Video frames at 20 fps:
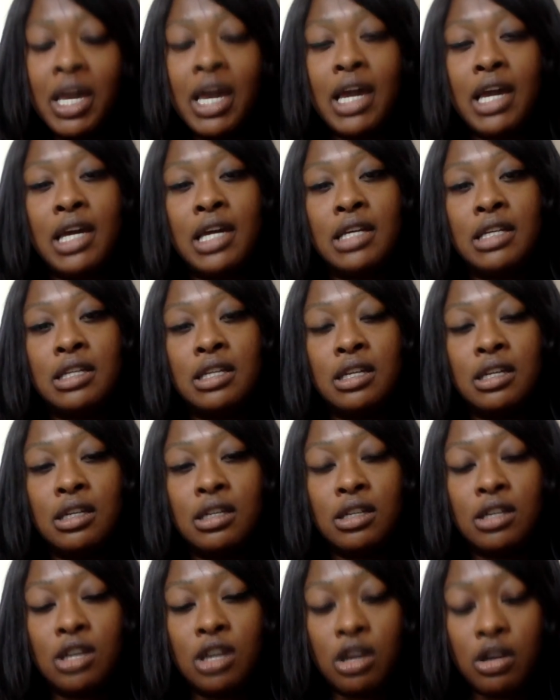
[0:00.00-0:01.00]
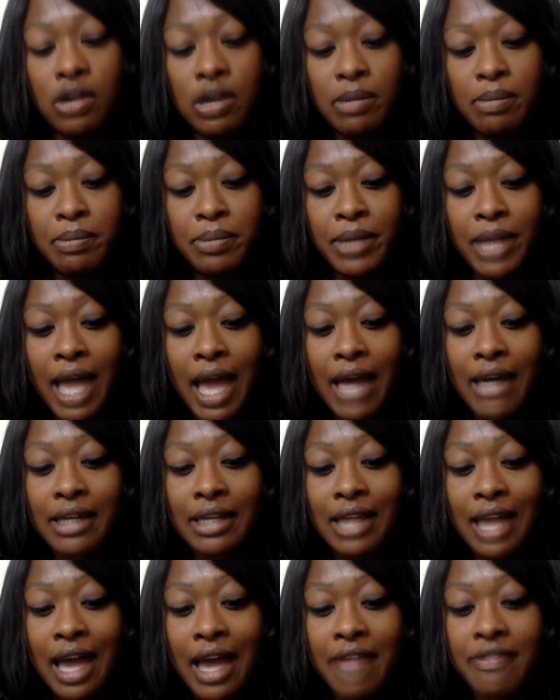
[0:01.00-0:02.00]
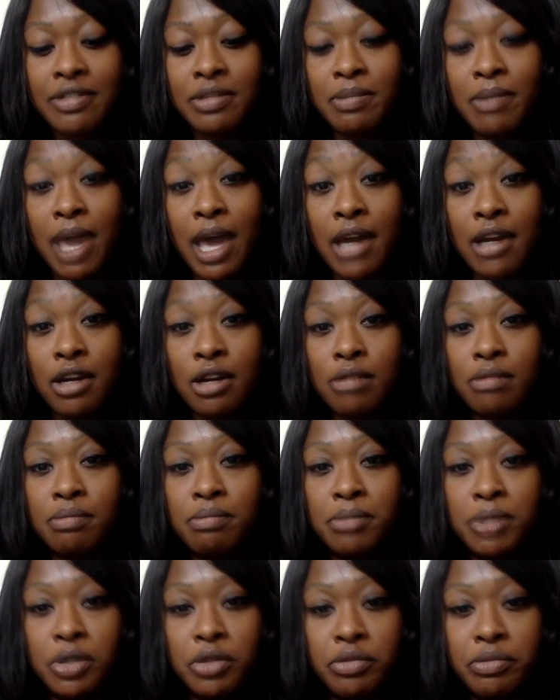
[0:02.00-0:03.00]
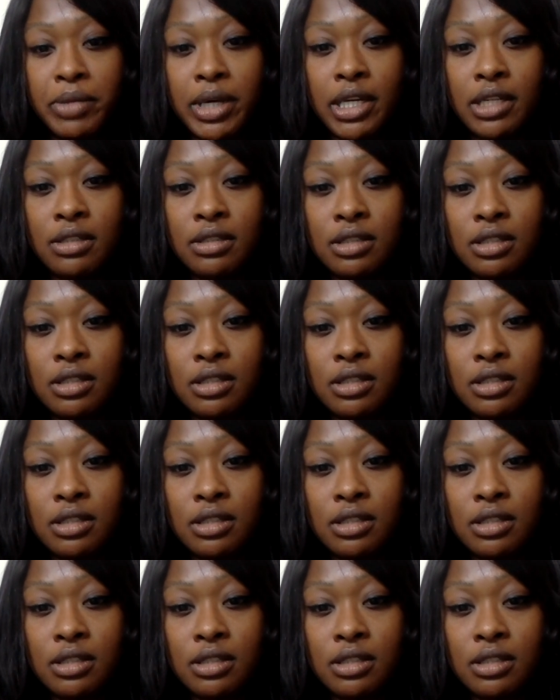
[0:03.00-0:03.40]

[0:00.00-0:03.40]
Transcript: and current Black Lives Matter movement.